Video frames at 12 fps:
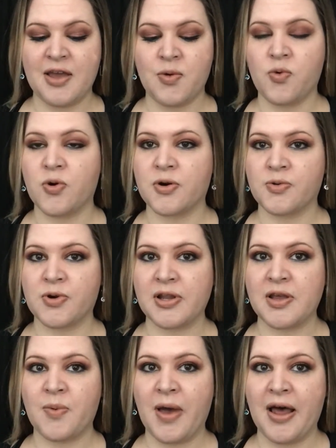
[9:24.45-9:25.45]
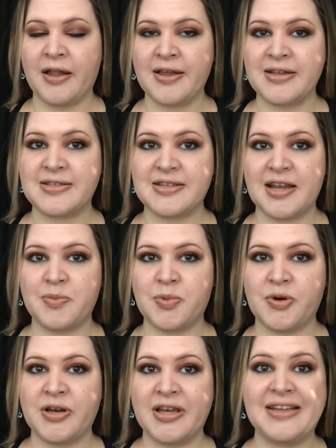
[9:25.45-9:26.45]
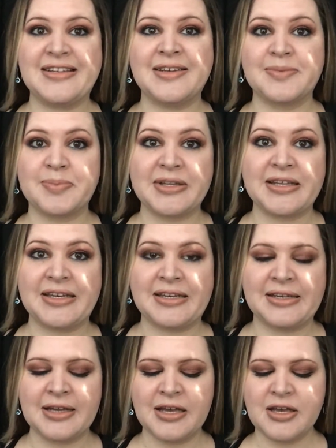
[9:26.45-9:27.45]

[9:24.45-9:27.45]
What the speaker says: It wore really well, it stayed put, it didn't bleed.